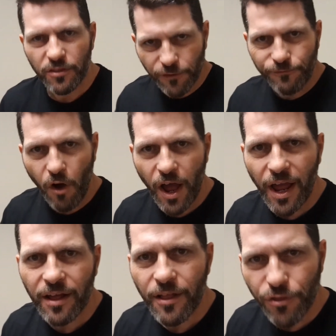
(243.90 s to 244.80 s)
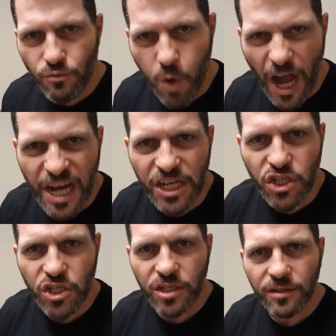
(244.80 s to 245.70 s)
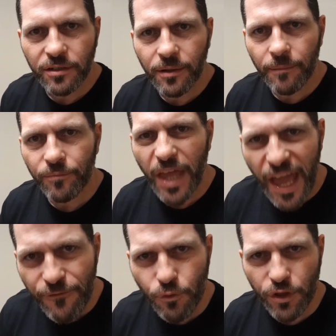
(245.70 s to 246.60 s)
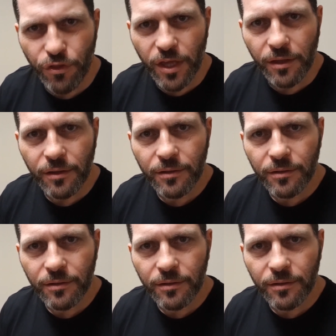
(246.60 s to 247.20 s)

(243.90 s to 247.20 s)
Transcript: the fire, the rage, everything.